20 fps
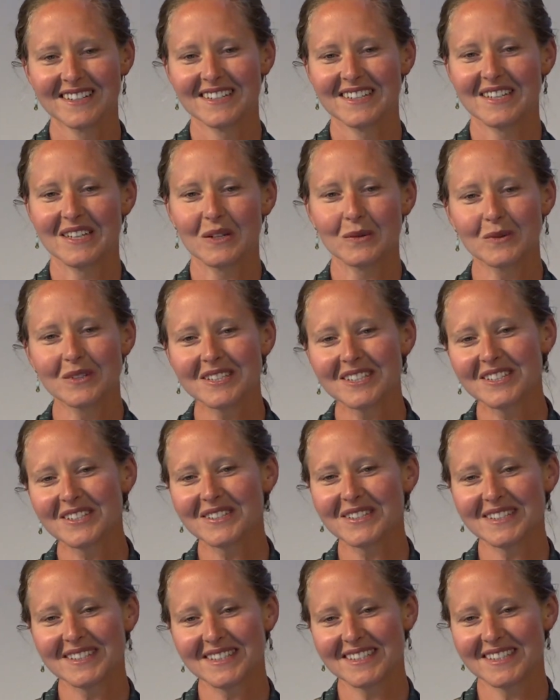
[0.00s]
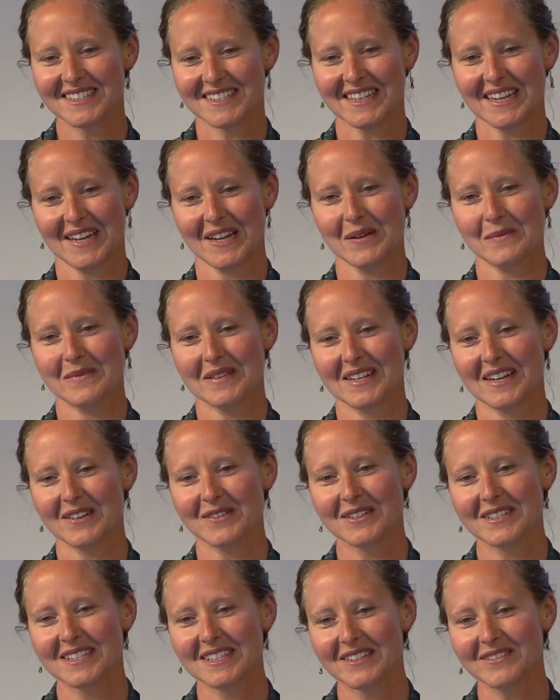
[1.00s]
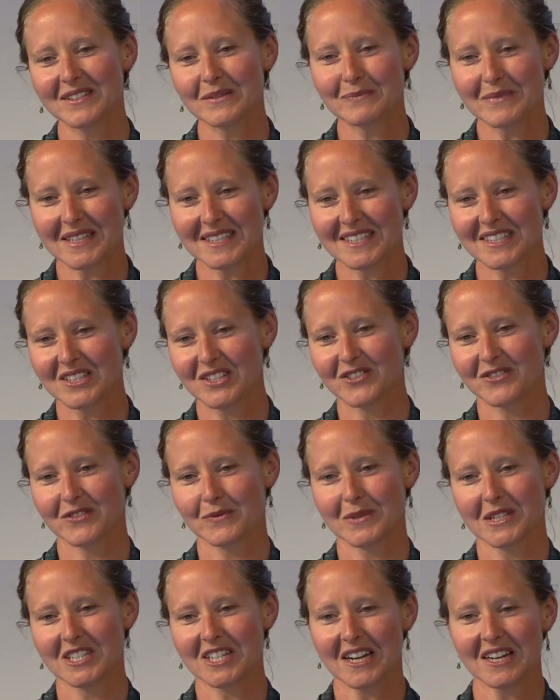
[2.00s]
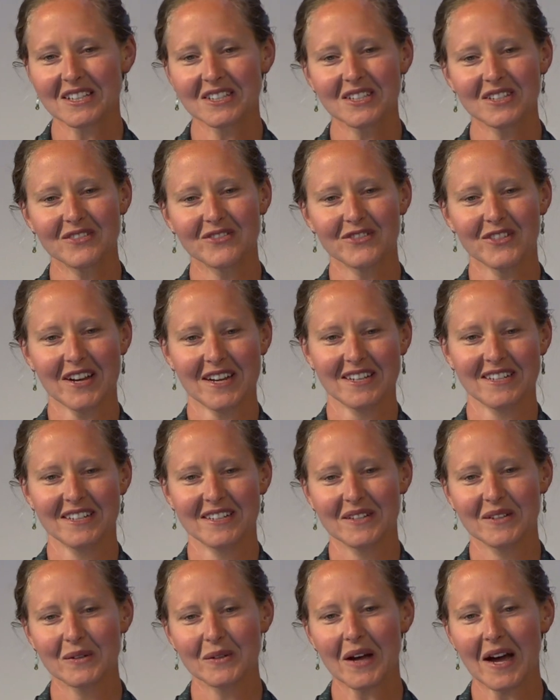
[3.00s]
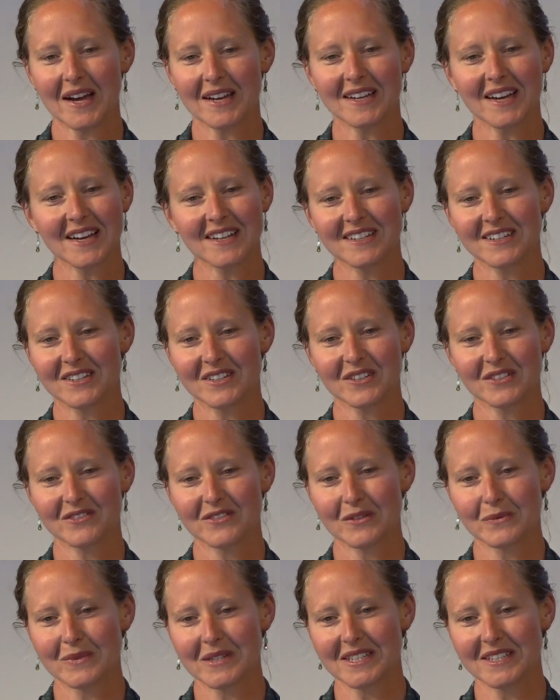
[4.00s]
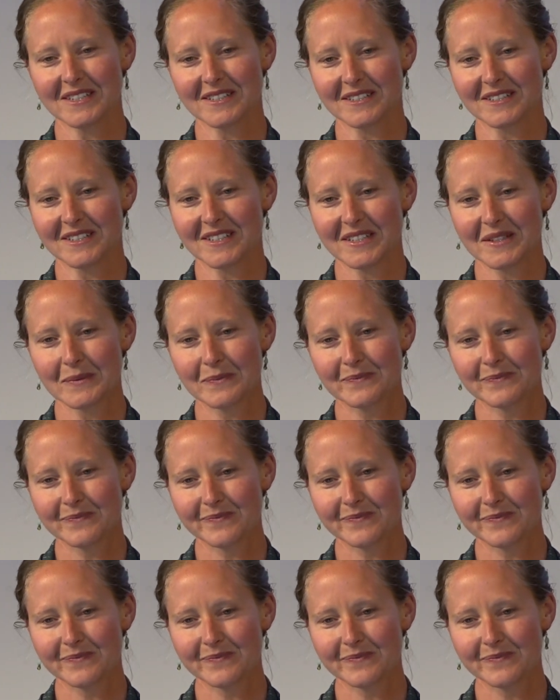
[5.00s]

It was during this time that I received a message from a childhood friend who I hadn't heard from in years.